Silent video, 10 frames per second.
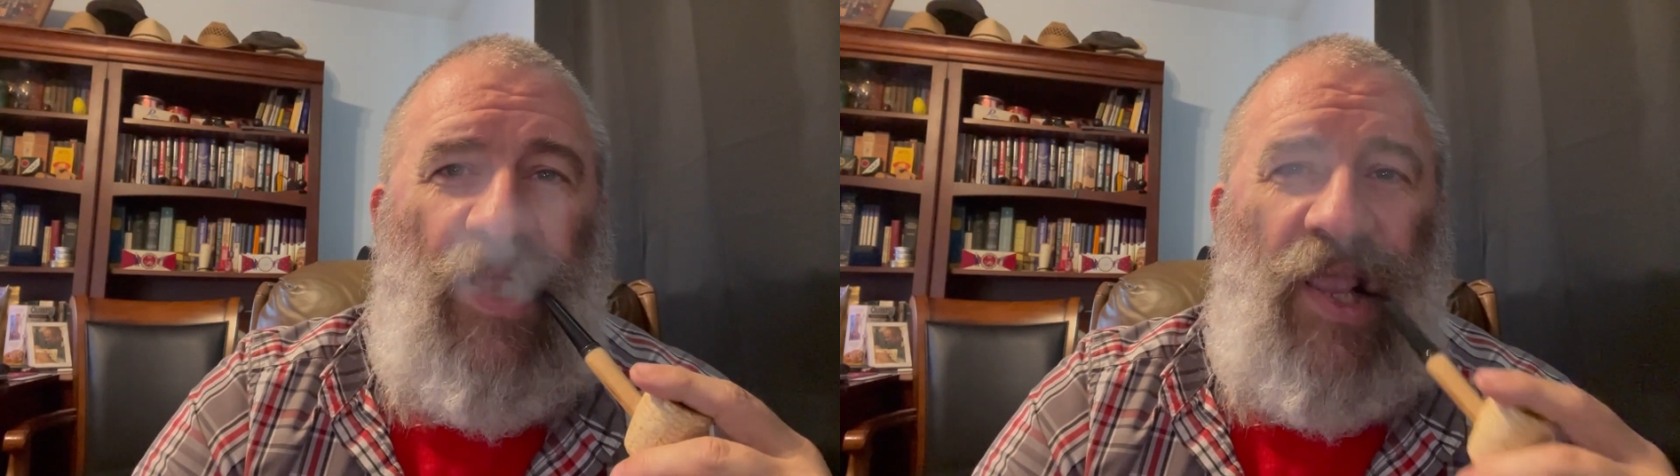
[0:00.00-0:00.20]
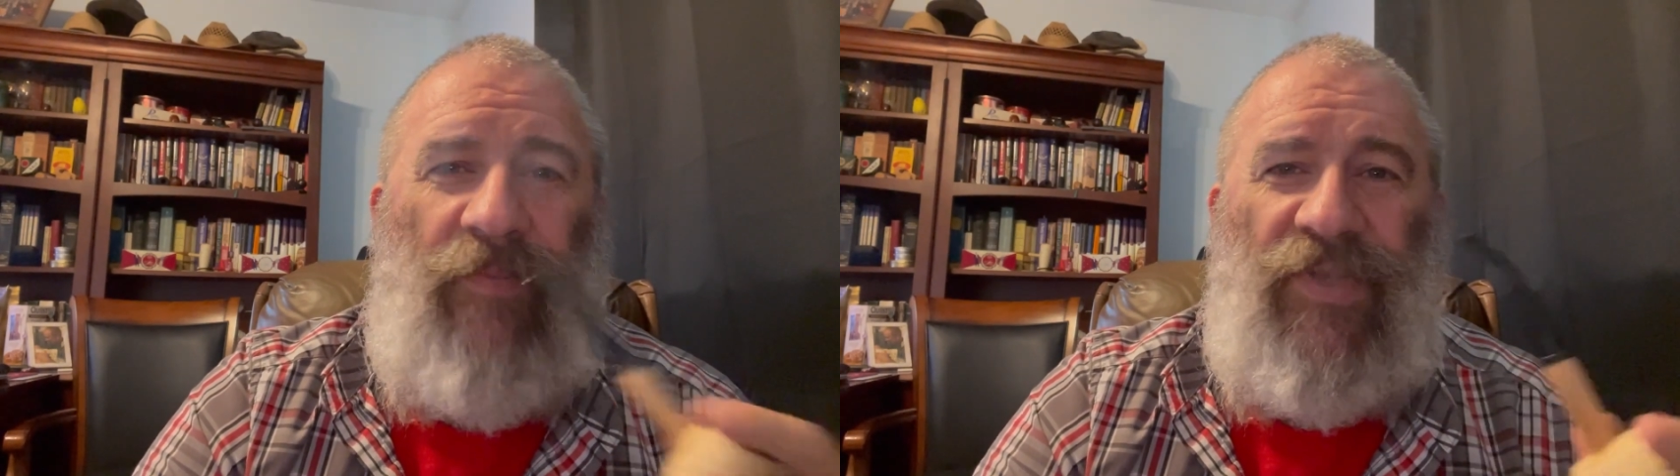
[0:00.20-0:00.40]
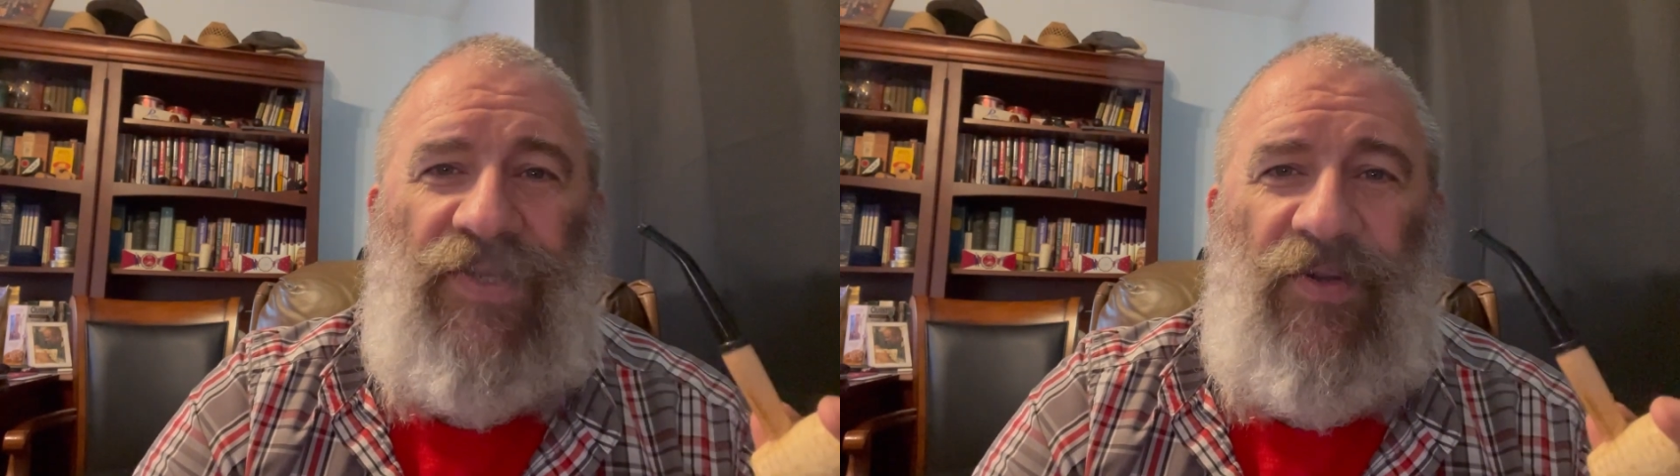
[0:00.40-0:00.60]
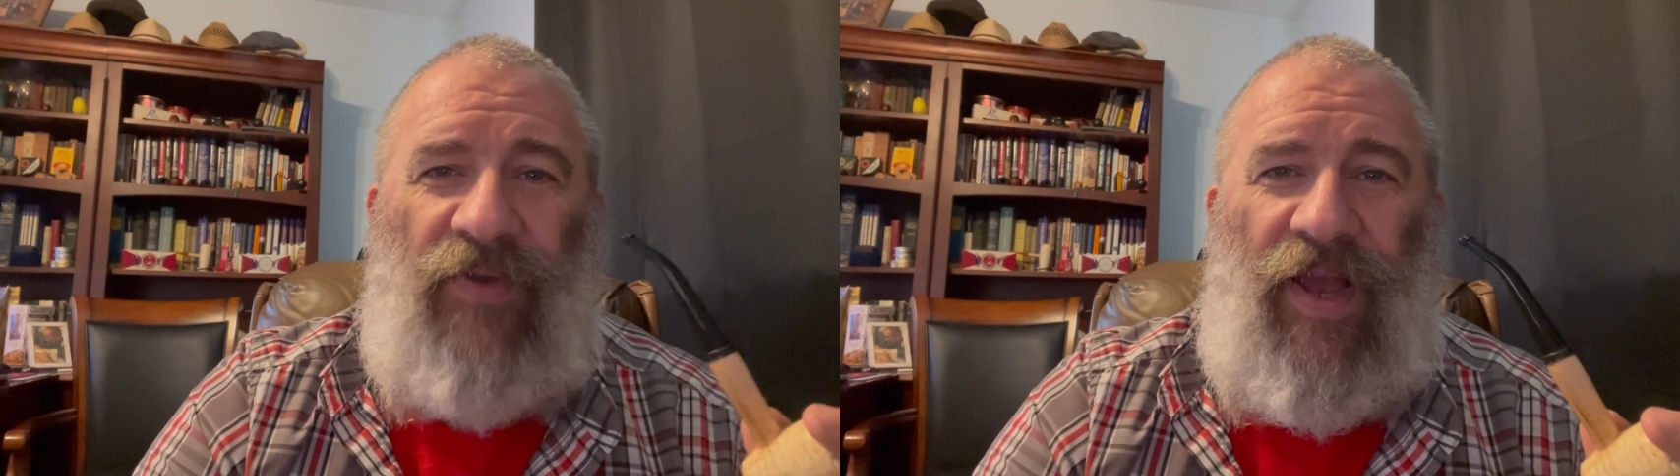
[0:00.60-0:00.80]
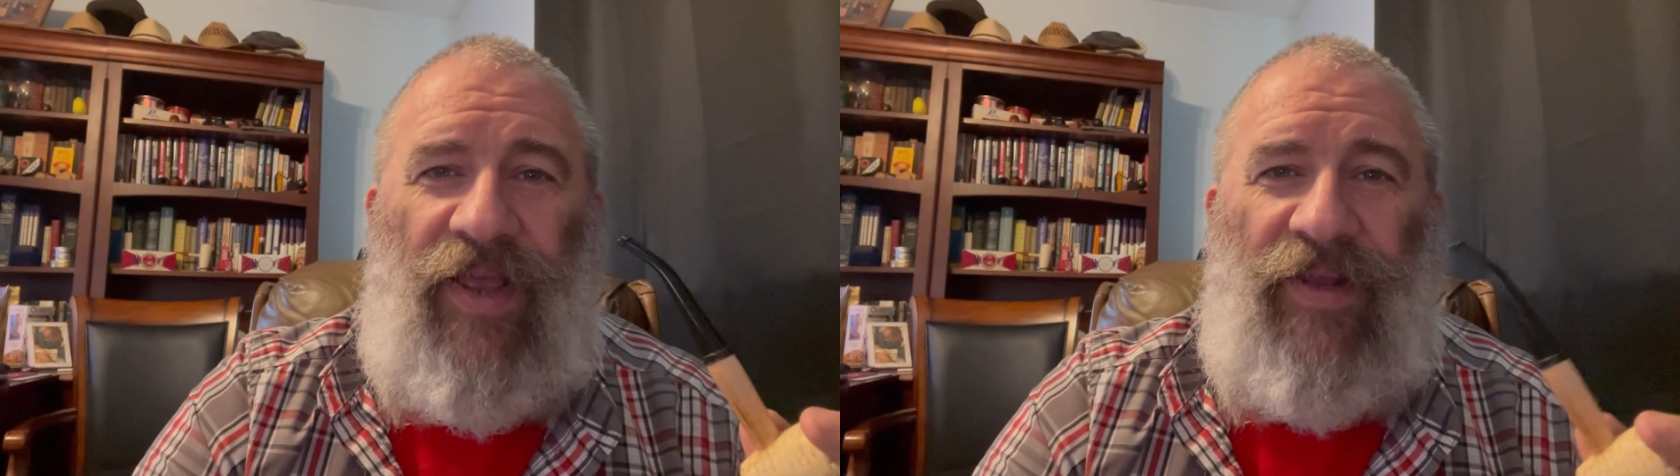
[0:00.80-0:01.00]
Mr.
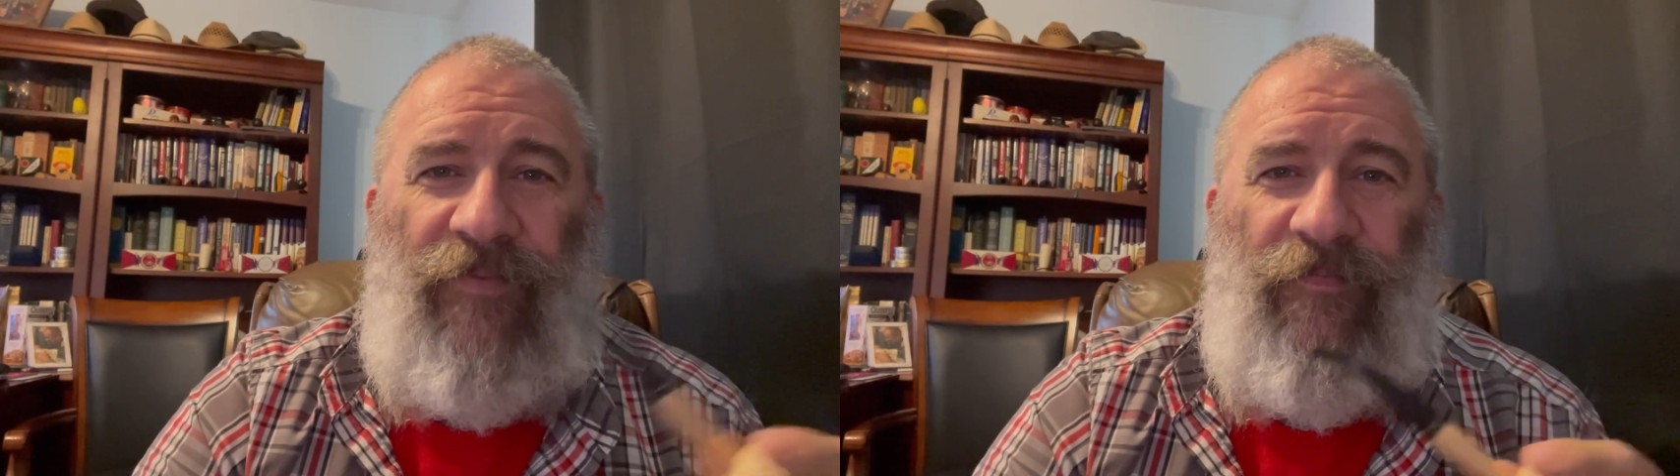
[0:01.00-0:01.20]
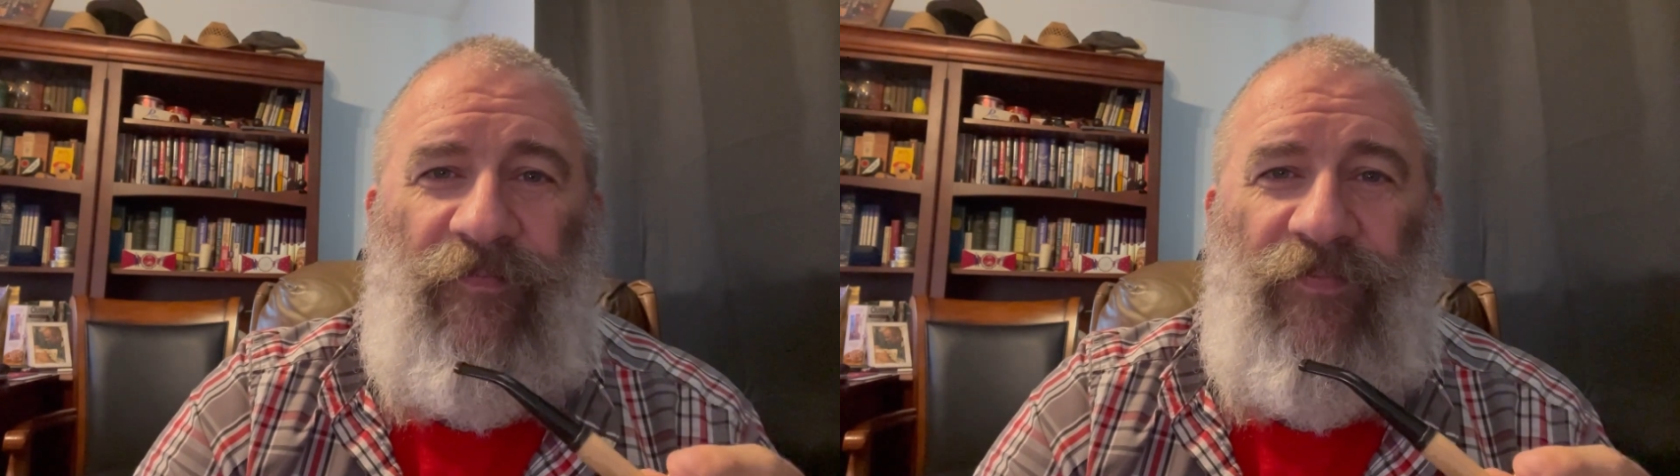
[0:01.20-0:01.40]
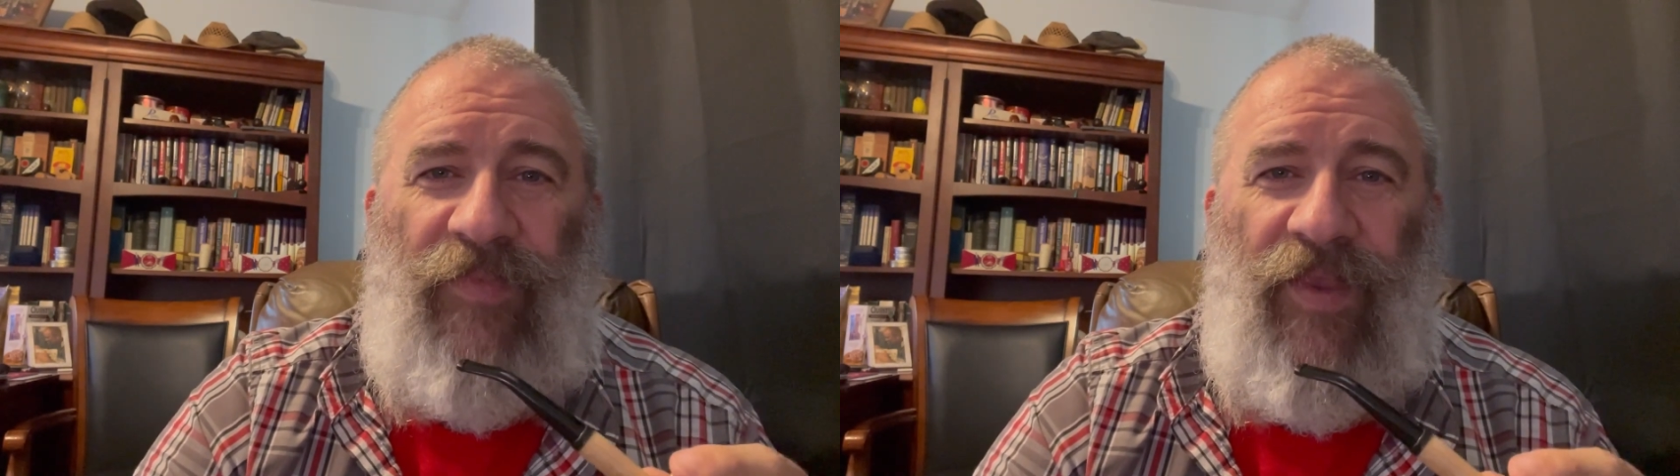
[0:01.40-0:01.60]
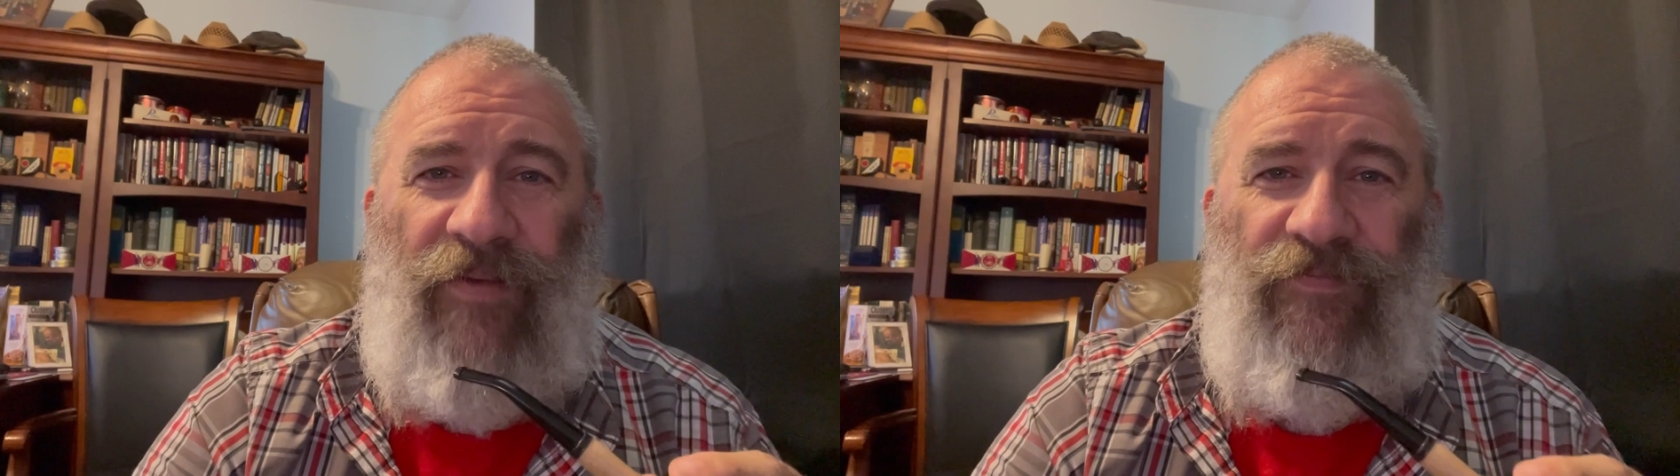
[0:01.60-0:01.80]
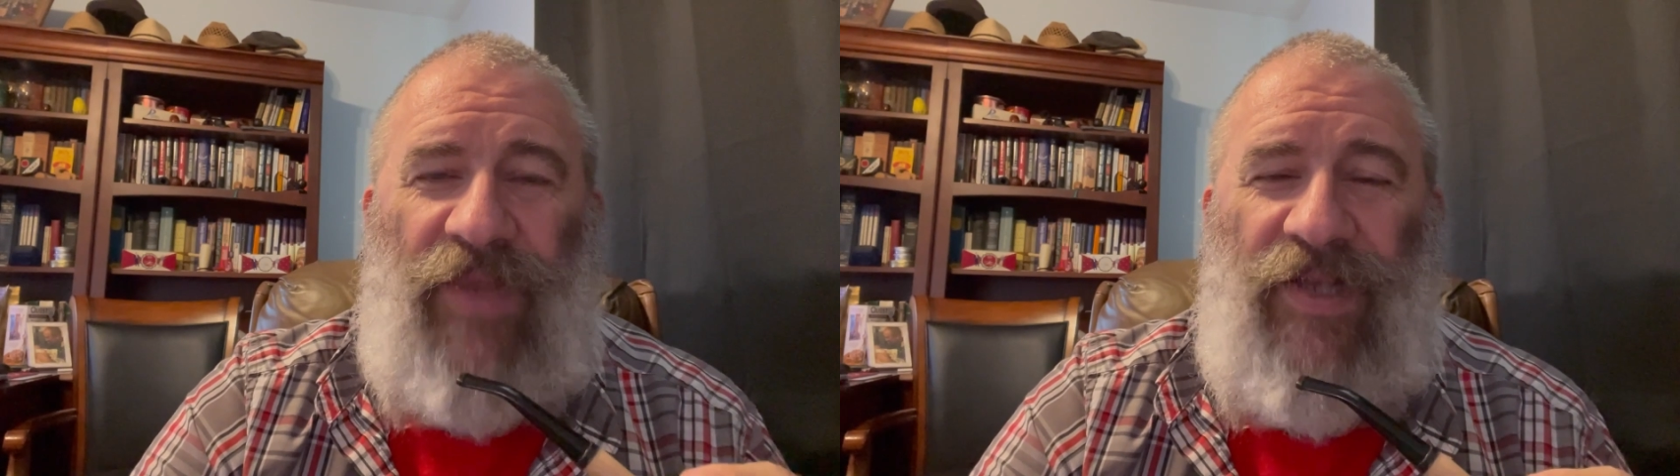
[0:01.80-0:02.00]
Ryan,
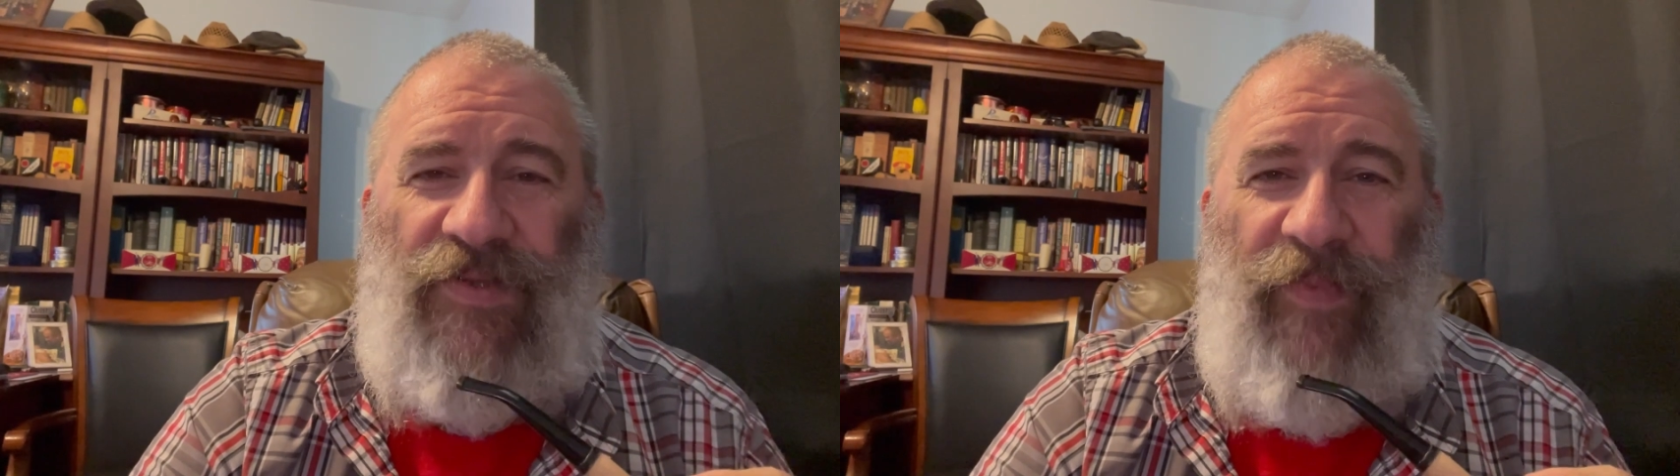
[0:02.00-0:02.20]
as